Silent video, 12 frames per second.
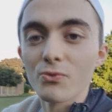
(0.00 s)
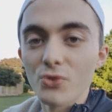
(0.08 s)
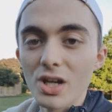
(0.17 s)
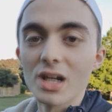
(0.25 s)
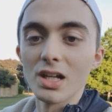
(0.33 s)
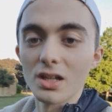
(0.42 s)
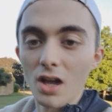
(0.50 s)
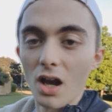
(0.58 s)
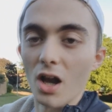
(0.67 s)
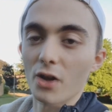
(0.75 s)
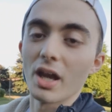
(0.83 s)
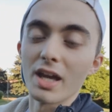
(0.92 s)
really
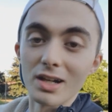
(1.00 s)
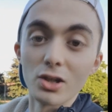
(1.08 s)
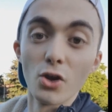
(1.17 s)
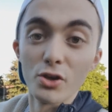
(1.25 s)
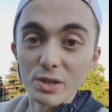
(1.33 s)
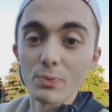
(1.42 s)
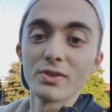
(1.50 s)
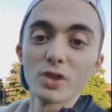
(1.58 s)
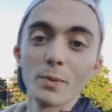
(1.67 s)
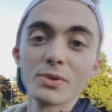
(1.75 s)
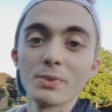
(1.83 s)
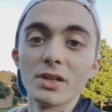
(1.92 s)
loaded with
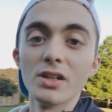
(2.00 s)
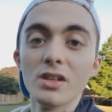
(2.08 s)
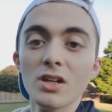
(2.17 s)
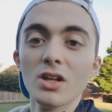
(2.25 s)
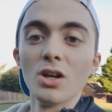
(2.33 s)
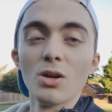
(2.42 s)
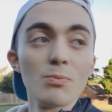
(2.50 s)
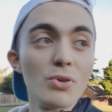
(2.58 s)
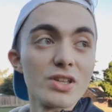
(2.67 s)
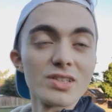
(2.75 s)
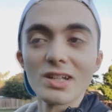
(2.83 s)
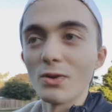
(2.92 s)
topspin,
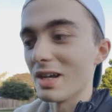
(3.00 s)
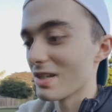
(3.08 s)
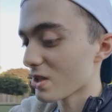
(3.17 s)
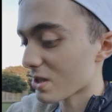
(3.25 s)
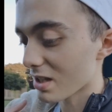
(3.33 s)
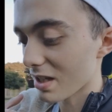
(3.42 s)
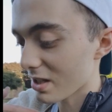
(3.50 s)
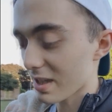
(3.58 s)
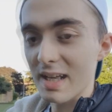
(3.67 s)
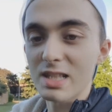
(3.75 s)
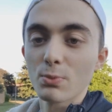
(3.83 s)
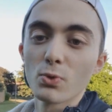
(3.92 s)
but still he just
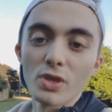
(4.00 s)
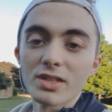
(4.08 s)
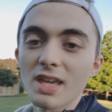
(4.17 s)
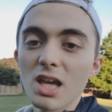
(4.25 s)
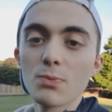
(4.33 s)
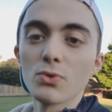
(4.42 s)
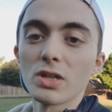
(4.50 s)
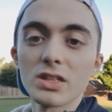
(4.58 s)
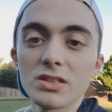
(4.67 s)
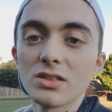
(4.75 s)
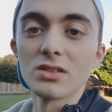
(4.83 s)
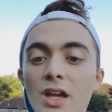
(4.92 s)
gets the ball on the table,
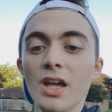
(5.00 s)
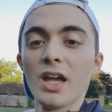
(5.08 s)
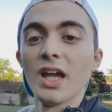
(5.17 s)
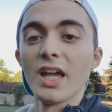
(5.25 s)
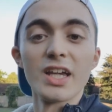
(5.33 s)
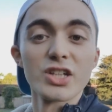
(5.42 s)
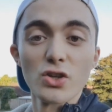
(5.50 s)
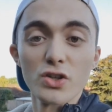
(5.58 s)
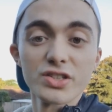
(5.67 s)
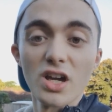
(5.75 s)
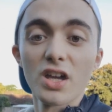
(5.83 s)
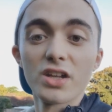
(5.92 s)
and his
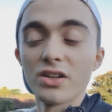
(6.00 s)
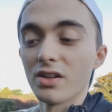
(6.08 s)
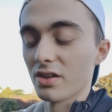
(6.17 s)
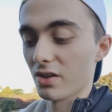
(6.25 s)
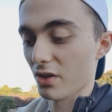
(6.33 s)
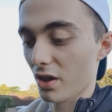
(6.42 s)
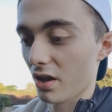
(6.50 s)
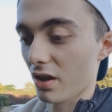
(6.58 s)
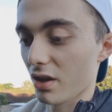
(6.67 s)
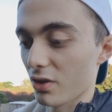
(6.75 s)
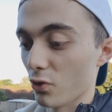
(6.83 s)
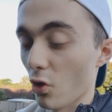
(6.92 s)
shots aren't
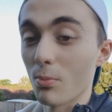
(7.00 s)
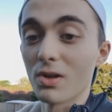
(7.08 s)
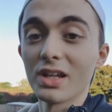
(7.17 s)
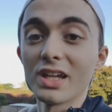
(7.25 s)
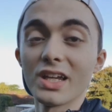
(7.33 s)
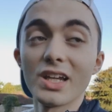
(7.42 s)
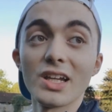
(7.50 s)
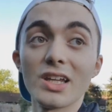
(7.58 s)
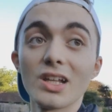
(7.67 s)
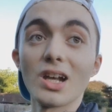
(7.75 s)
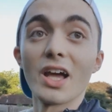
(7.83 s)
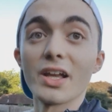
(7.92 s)

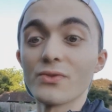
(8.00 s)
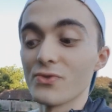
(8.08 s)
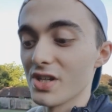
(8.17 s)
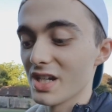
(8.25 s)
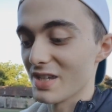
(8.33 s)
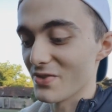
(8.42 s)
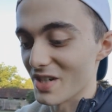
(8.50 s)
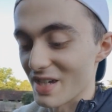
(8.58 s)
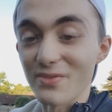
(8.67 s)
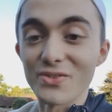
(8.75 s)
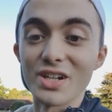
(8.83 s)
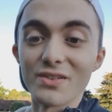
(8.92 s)
normally like
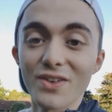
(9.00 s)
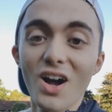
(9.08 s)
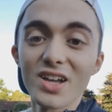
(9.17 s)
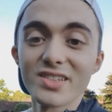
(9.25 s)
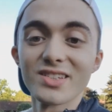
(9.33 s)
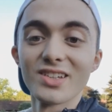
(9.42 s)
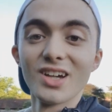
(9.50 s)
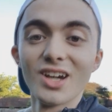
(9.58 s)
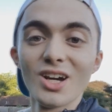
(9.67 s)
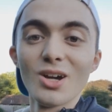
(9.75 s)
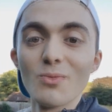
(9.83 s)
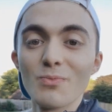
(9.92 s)
really fast,
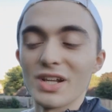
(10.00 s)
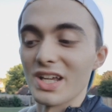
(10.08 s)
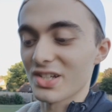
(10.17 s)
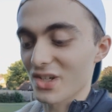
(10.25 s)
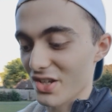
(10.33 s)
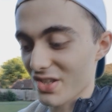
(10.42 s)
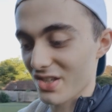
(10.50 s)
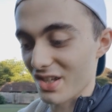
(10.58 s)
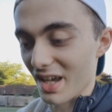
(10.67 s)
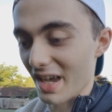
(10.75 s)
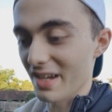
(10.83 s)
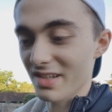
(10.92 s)
but it's
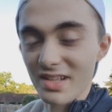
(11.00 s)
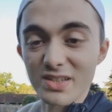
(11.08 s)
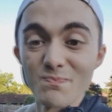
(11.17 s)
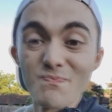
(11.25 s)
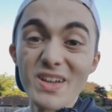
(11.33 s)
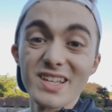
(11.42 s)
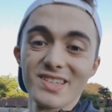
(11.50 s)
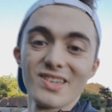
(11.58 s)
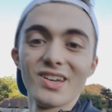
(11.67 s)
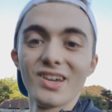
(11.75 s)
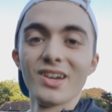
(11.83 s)
just, he just doesn't miss.